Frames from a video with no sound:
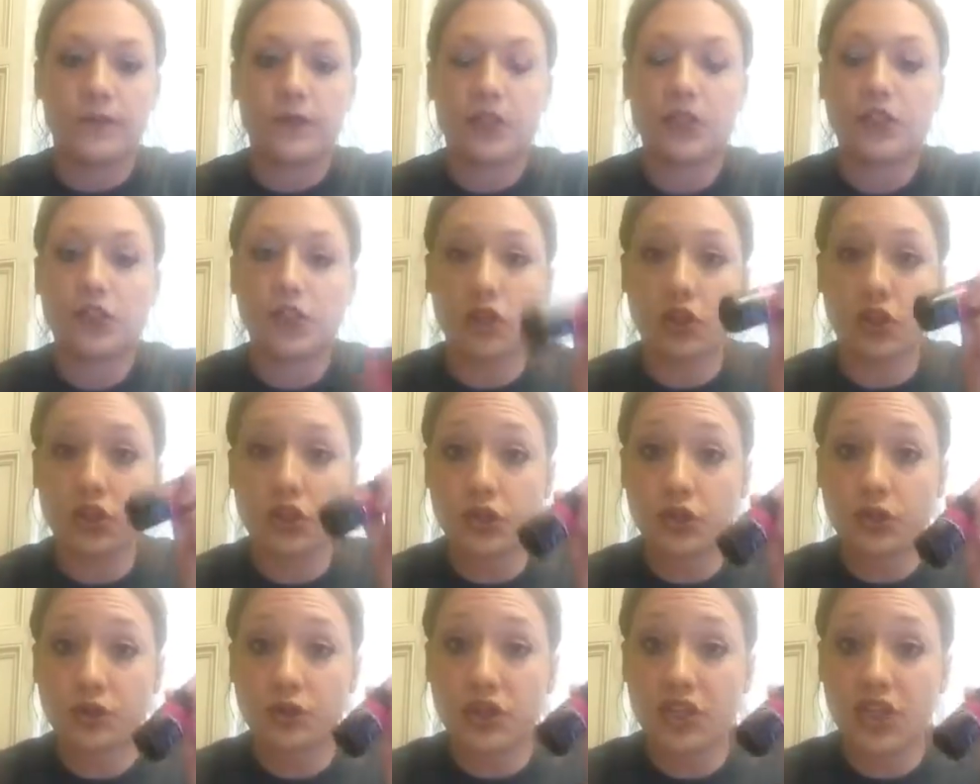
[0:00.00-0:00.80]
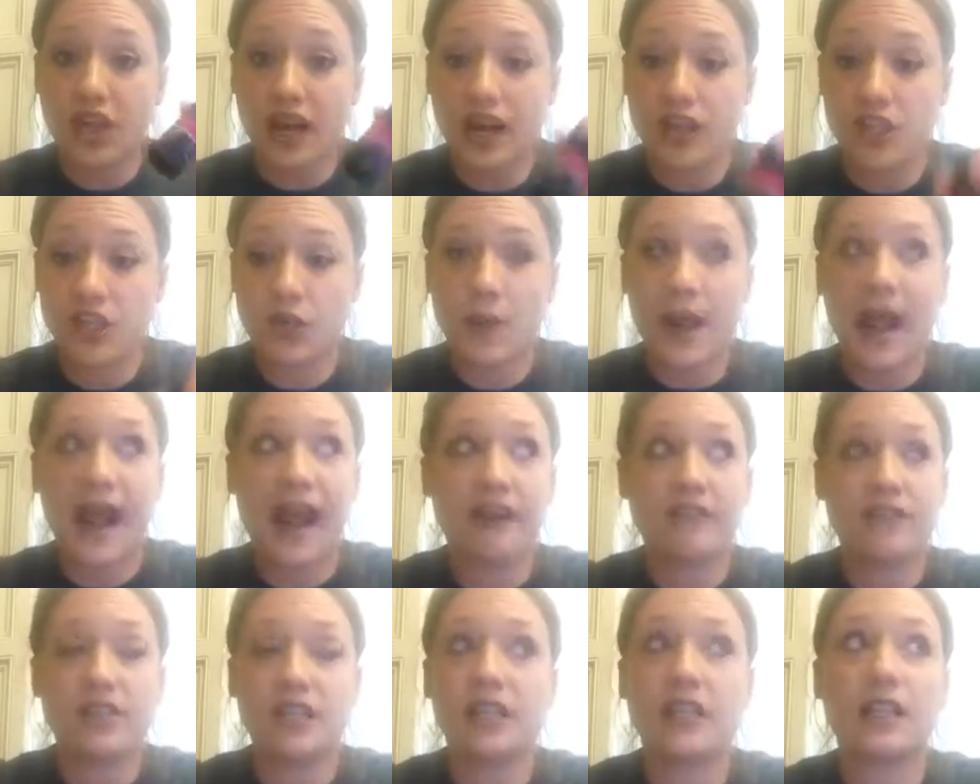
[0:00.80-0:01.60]
So the True Shine, you
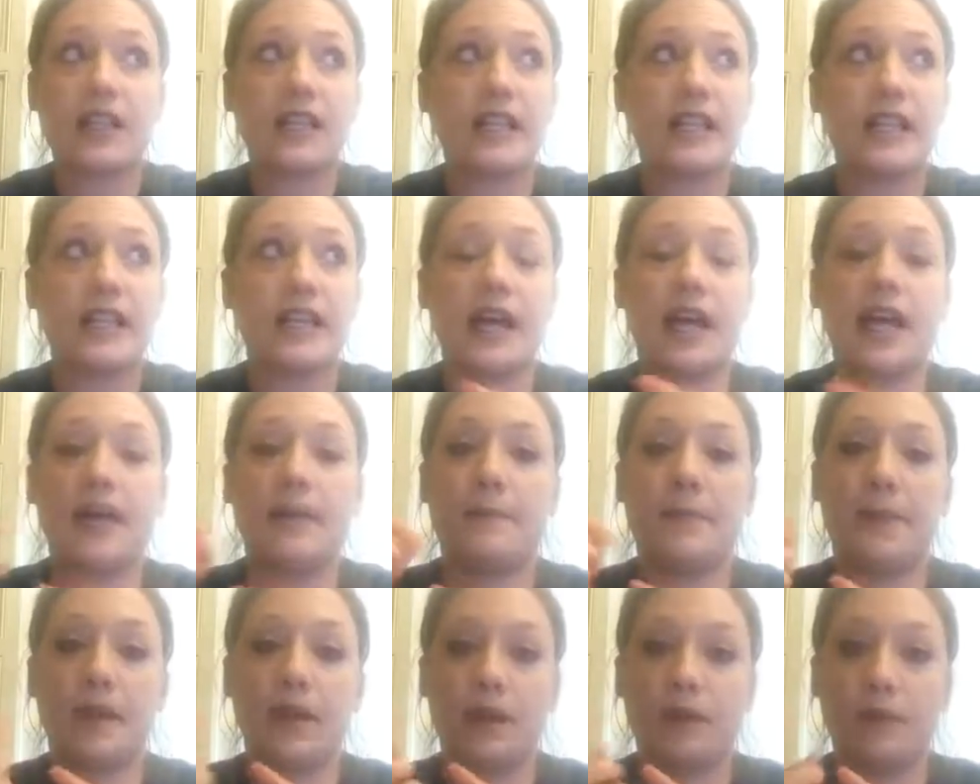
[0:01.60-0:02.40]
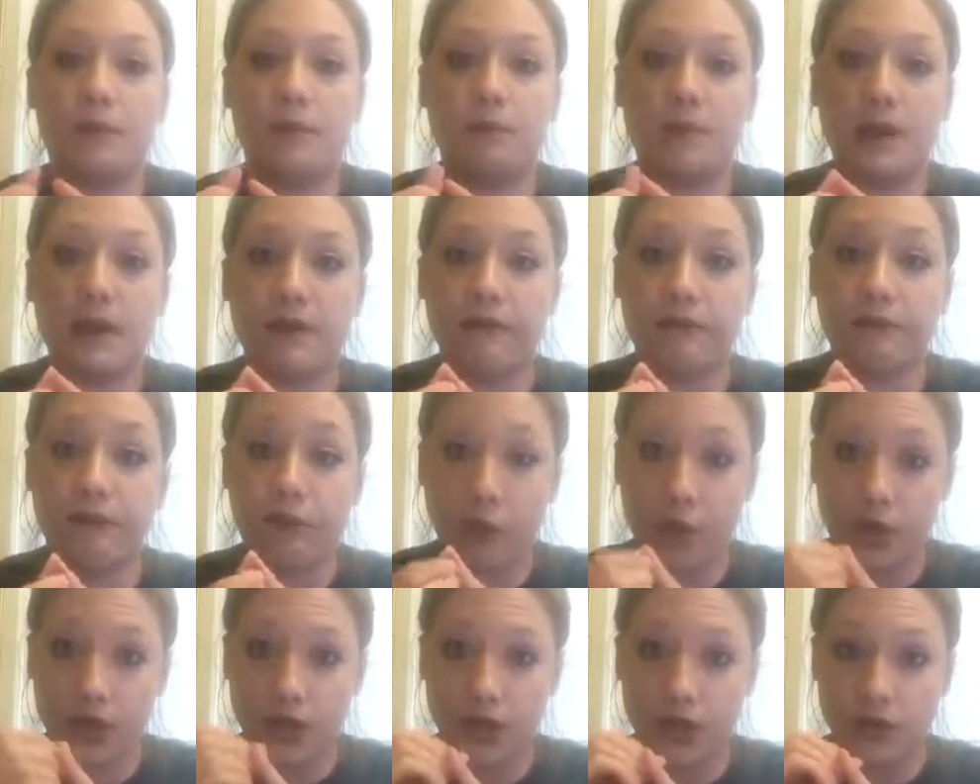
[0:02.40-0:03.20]
have to clean up
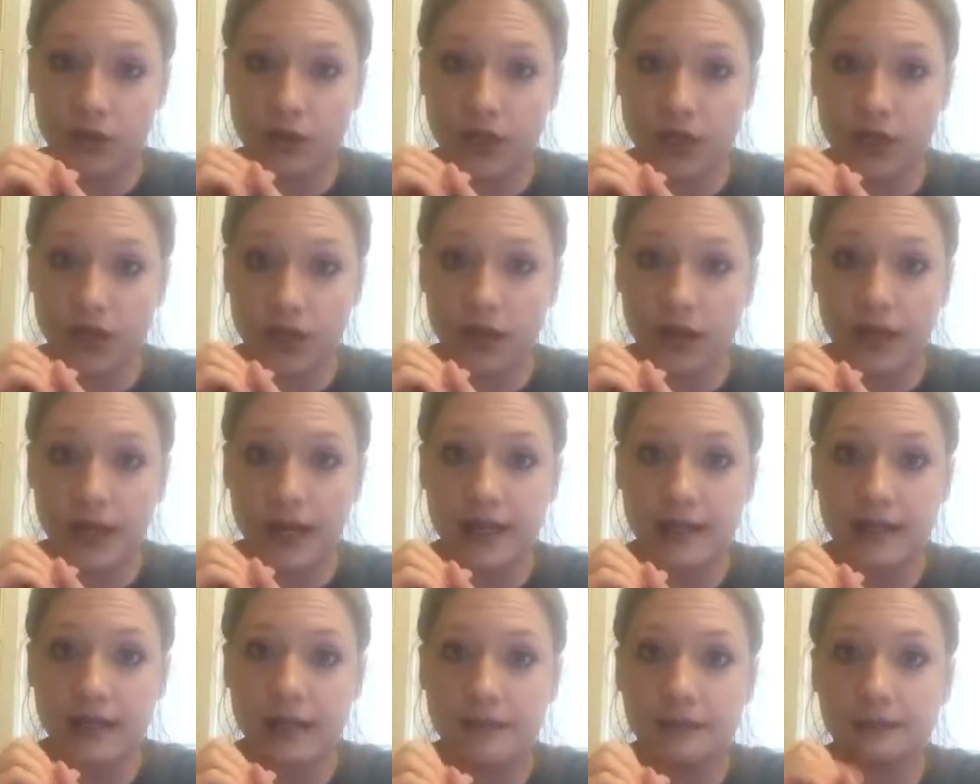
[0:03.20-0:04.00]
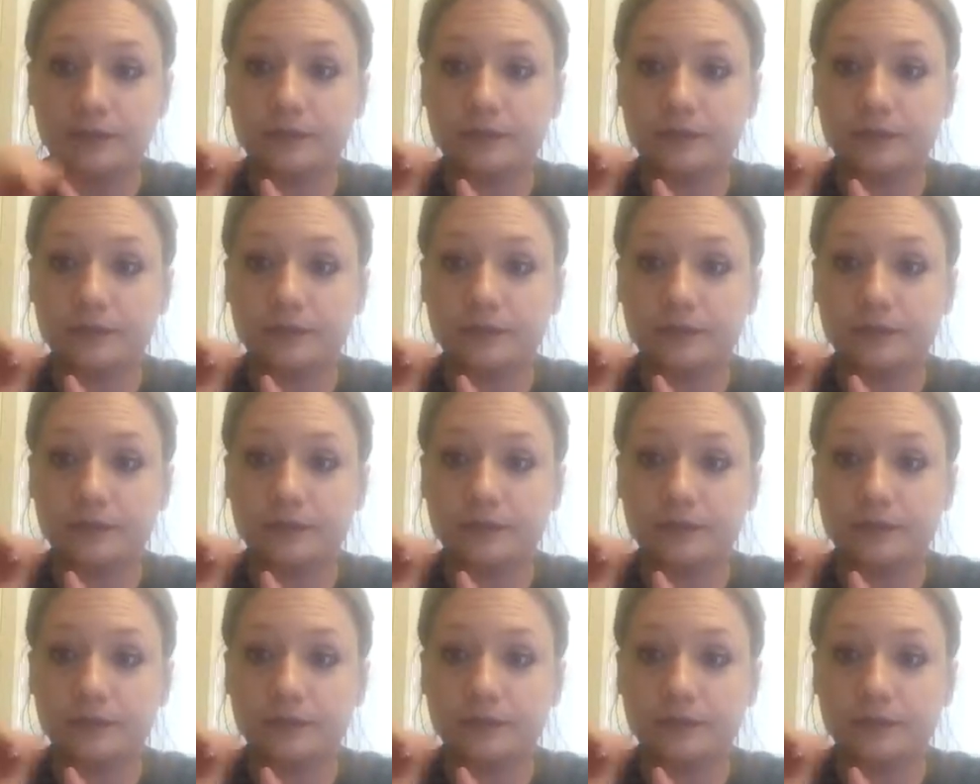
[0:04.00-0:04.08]
before you cure it.